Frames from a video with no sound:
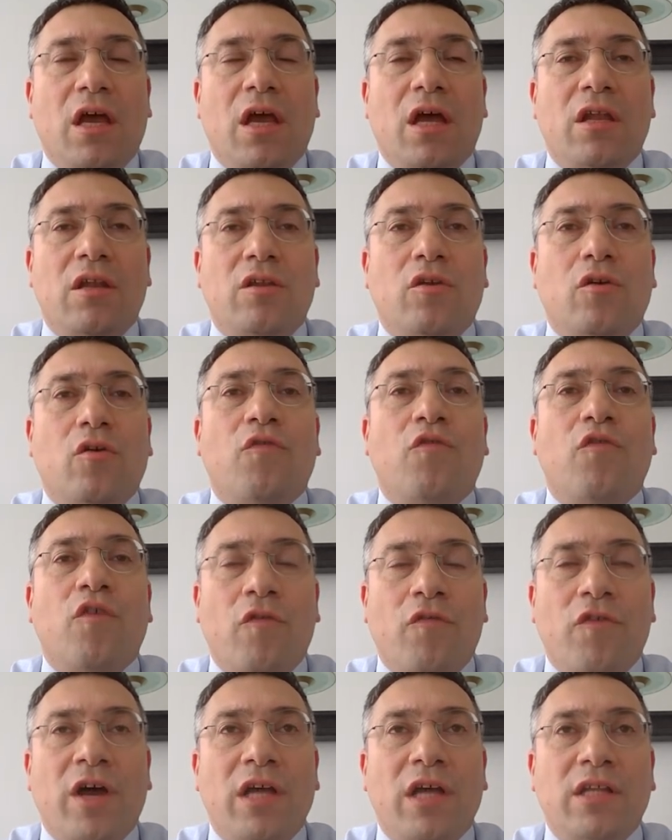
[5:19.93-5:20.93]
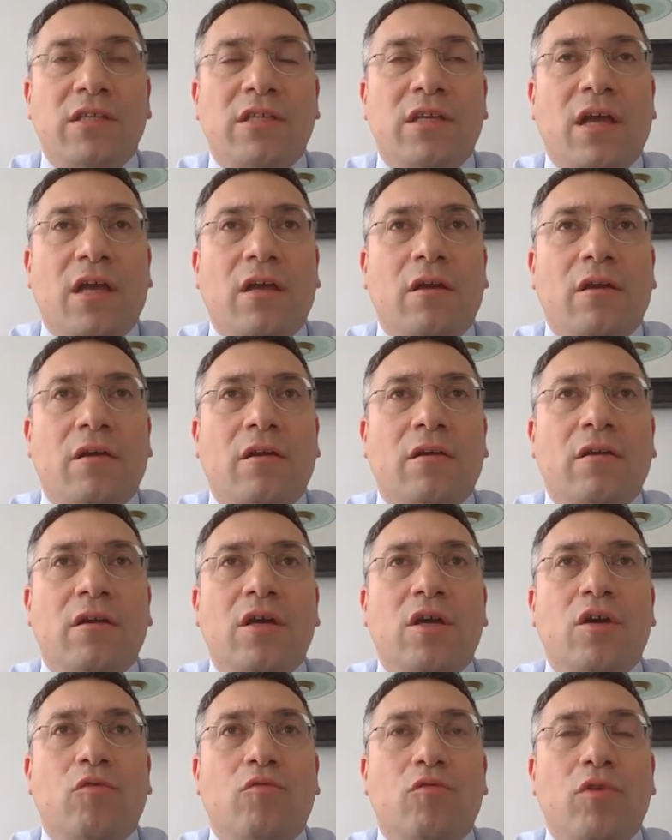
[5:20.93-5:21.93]
and for that,
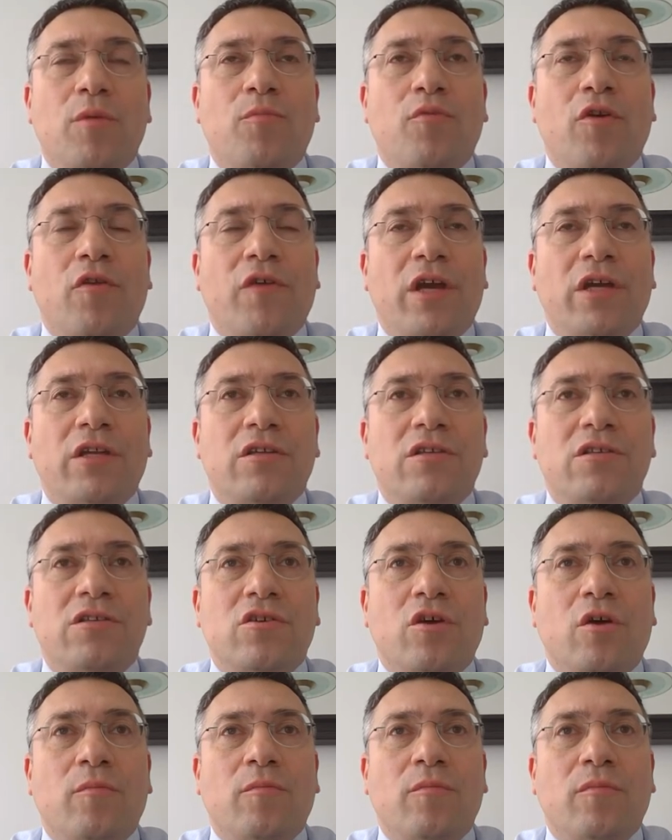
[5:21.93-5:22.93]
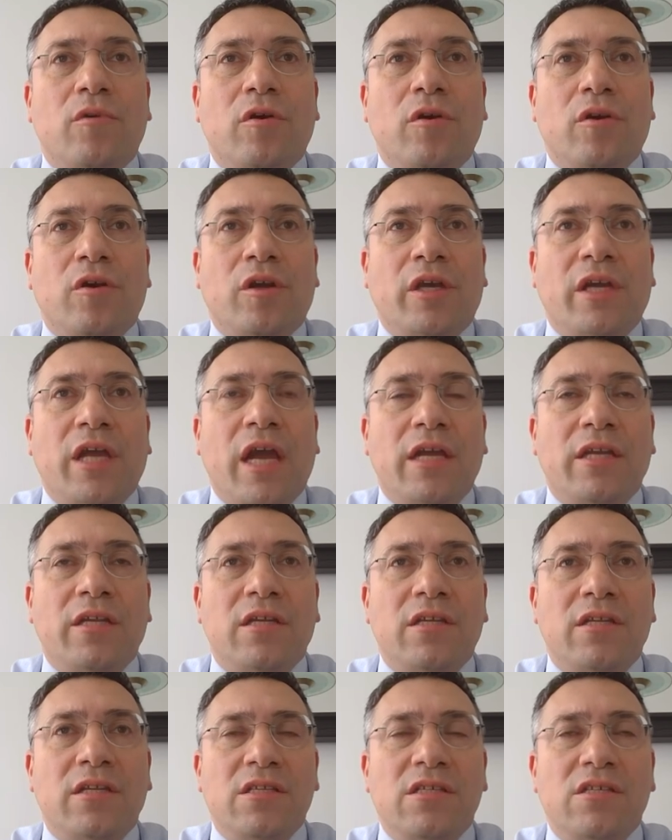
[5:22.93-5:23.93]
uh, we provided some uh,
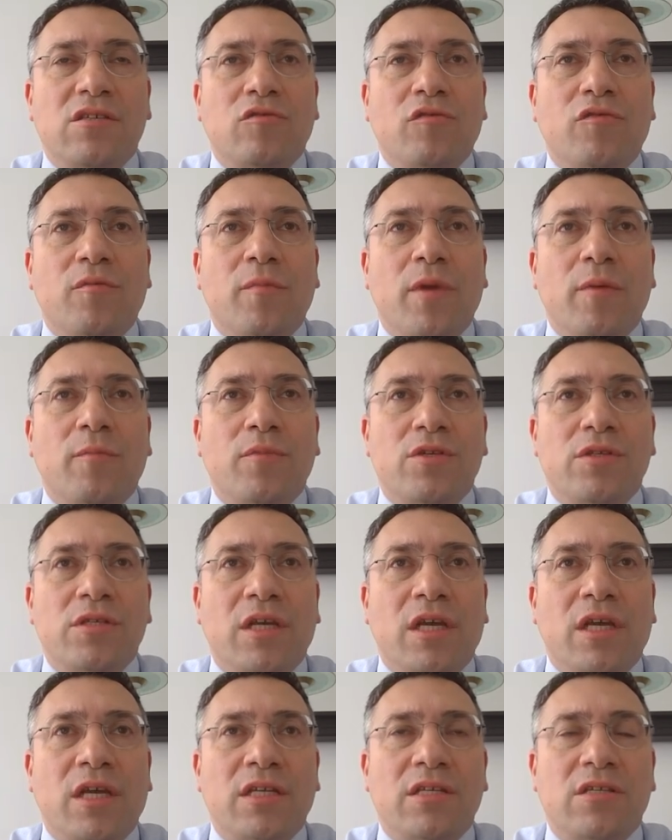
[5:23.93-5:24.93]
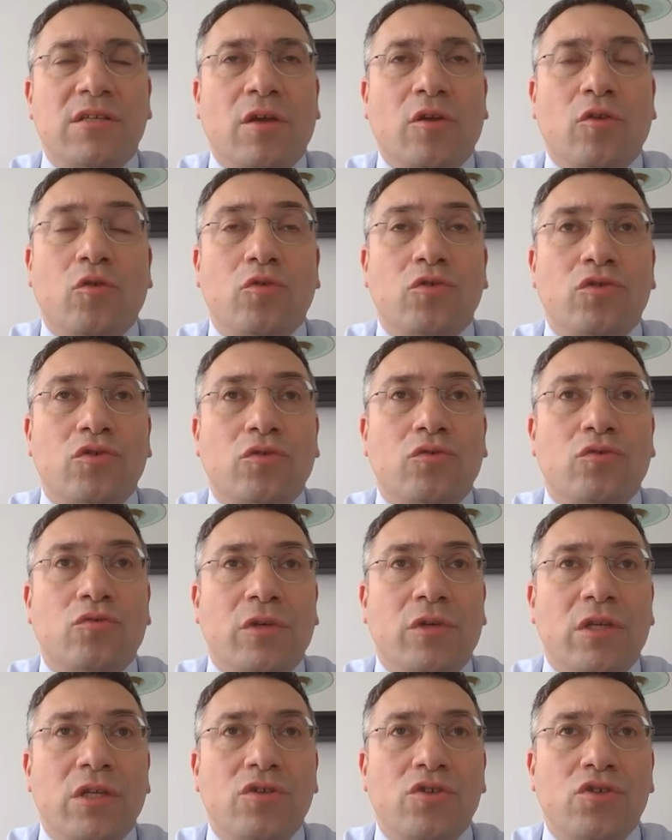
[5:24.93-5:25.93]
guidance to the member states and also
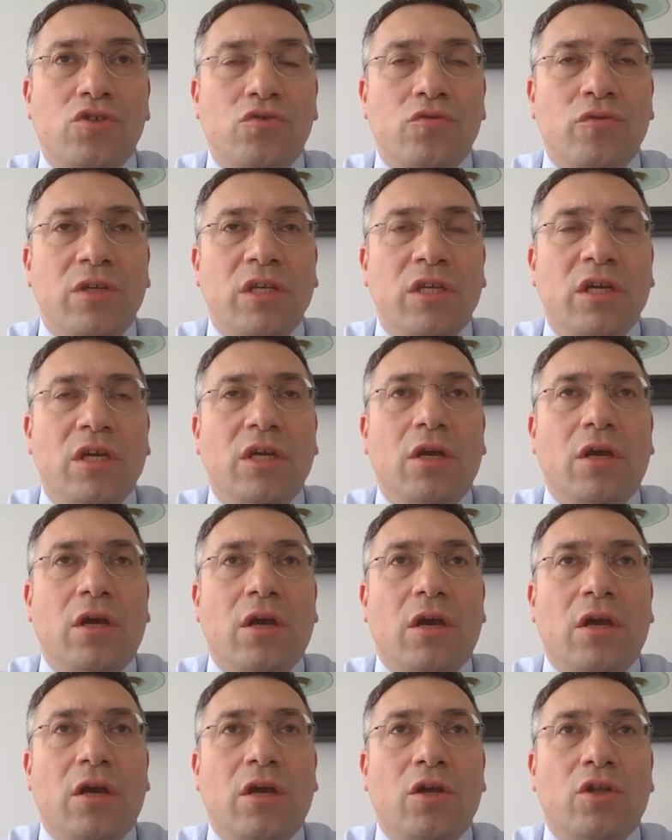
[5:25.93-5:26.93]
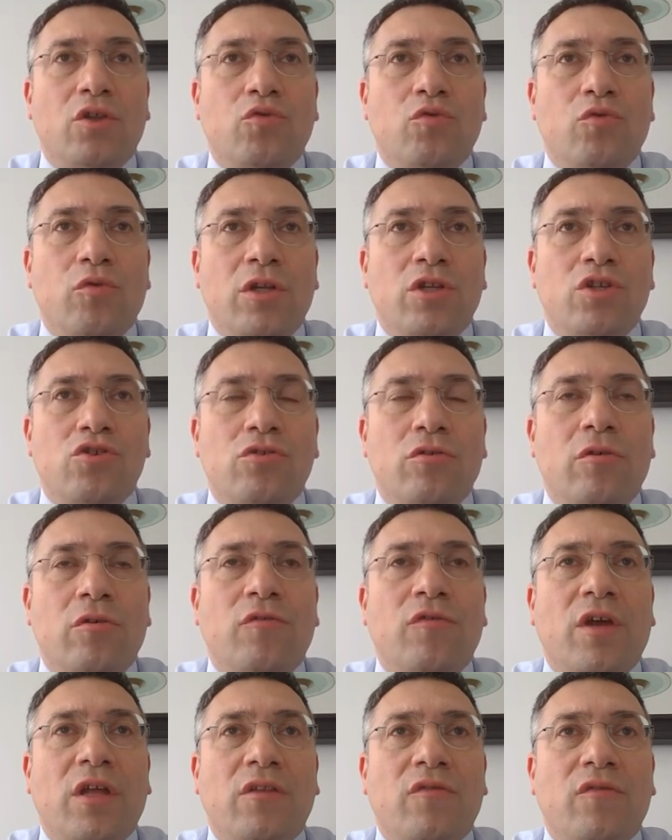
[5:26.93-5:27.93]
to industry uh, to
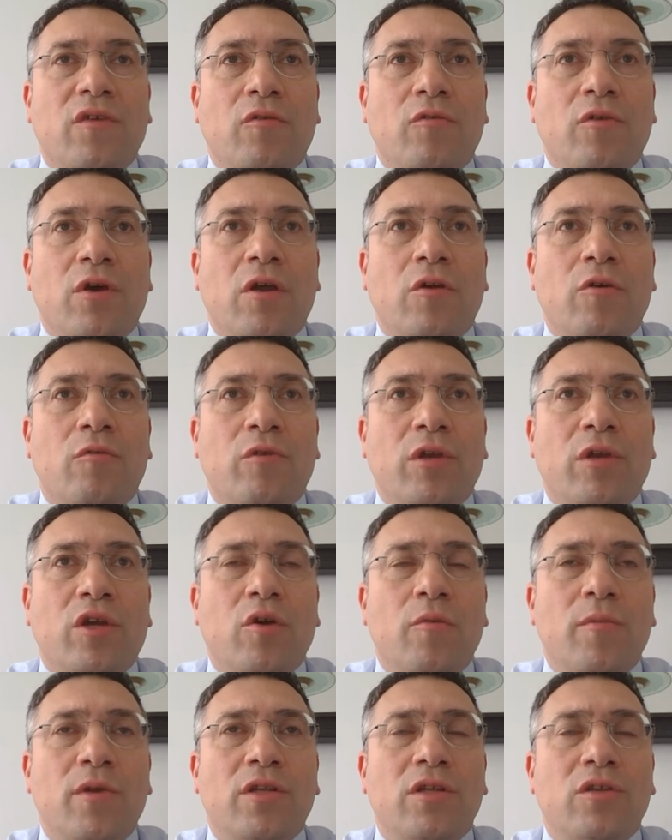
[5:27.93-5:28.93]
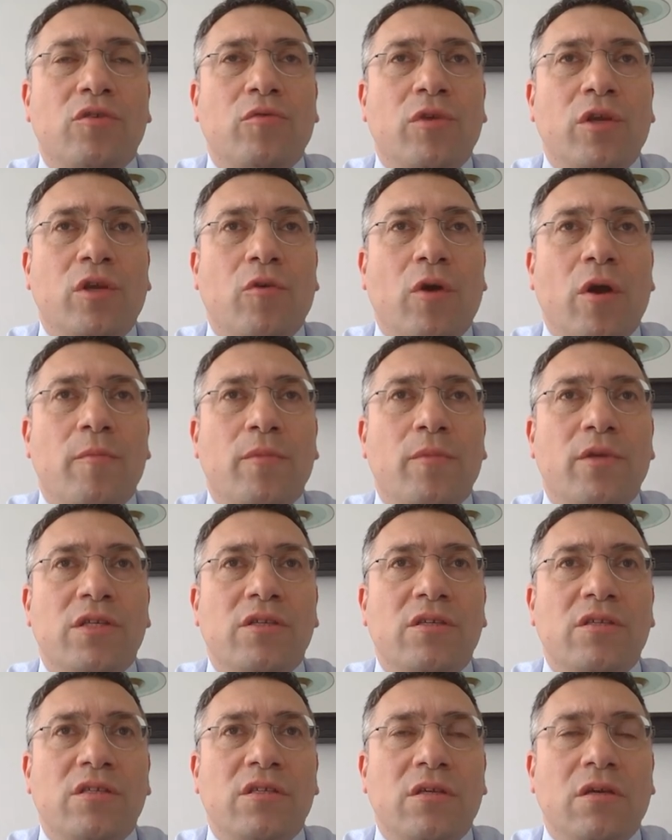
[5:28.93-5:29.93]
ensure that there were recommended
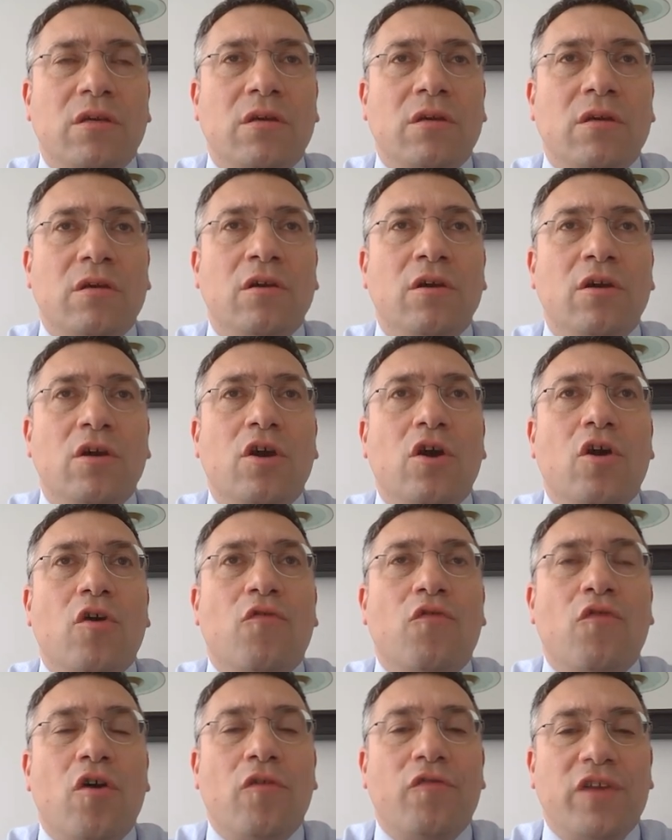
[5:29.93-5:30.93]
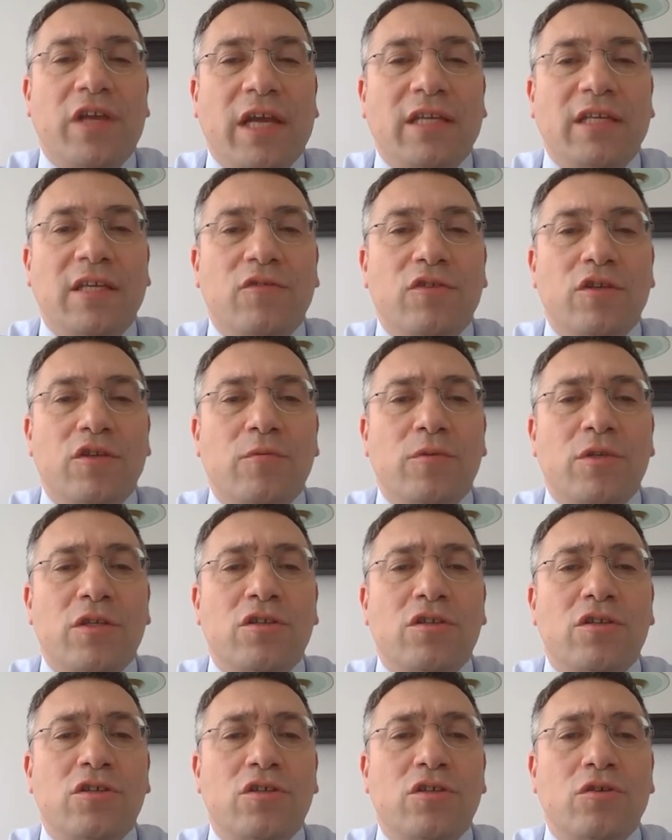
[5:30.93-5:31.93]
requirements uh, for the active
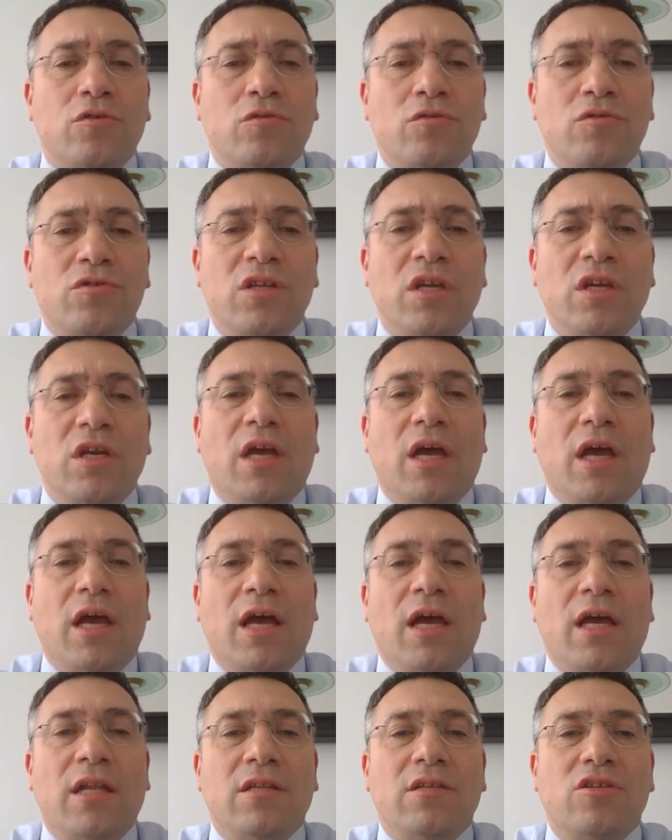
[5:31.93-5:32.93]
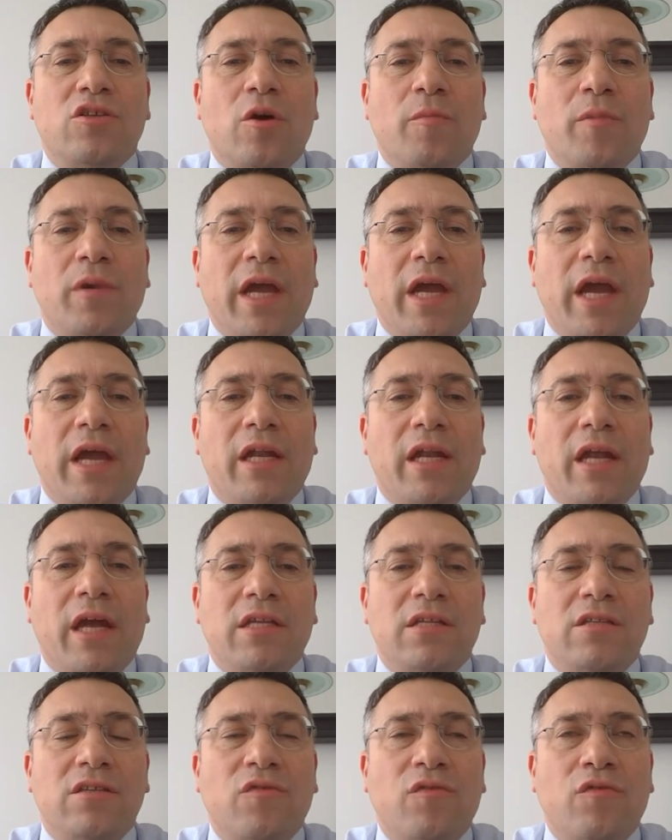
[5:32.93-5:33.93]
substances used and some
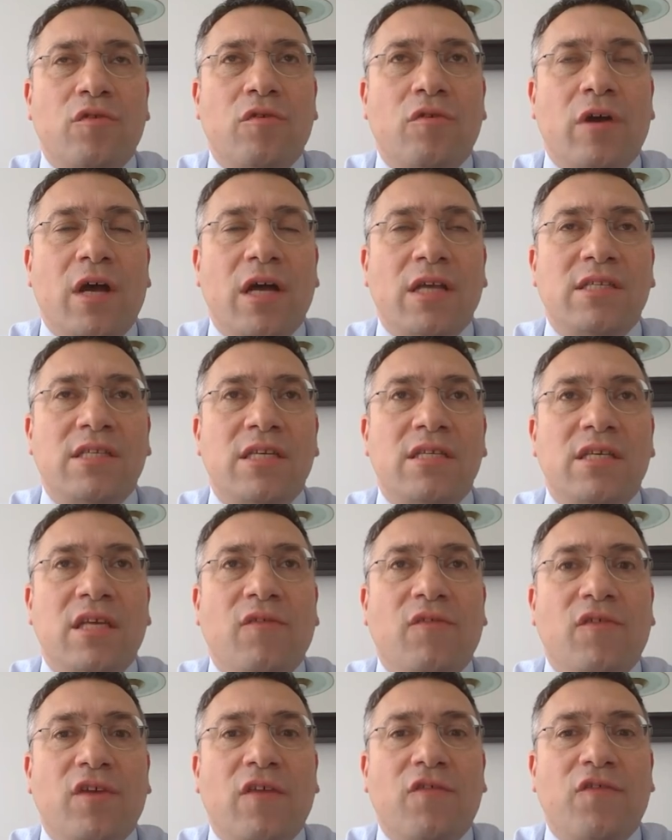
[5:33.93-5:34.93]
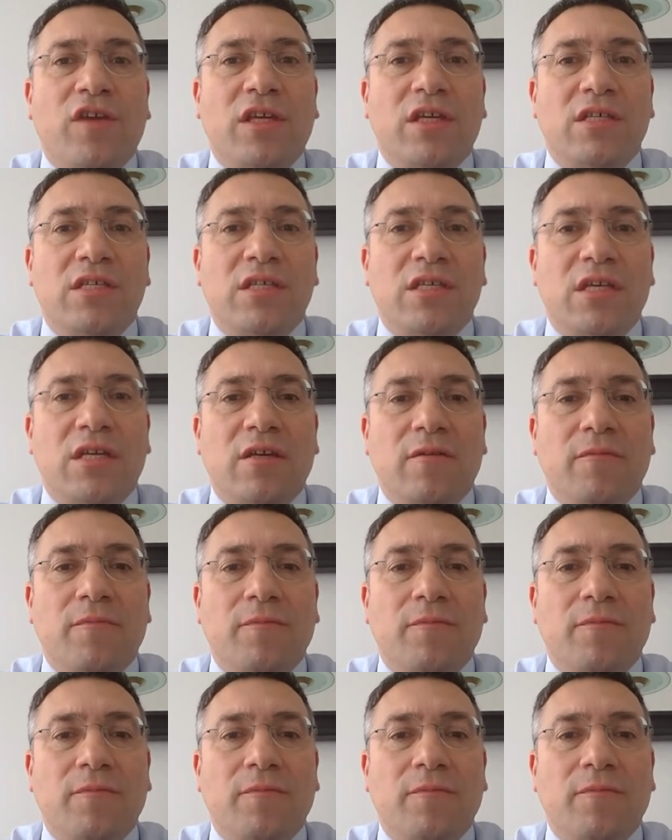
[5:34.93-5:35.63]
guidelines for assessing the efficacy.